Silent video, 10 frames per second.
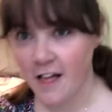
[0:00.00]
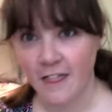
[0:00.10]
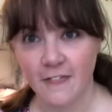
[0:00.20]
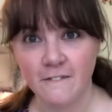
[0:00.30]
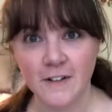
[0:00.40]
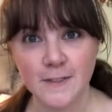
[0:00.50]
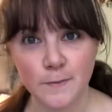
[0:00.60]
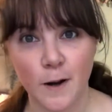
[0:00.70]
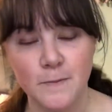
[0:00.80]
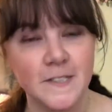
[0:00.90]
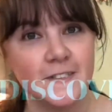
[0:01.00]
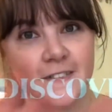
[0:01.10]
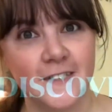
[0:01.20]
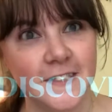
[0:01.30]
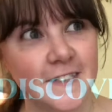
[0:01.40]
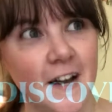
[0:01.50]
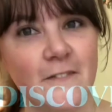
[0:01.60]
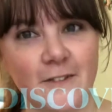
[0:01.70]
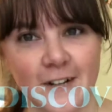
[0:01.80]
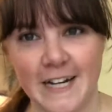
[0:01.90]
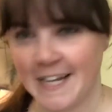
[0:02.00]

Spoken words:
The first prompt is discovery.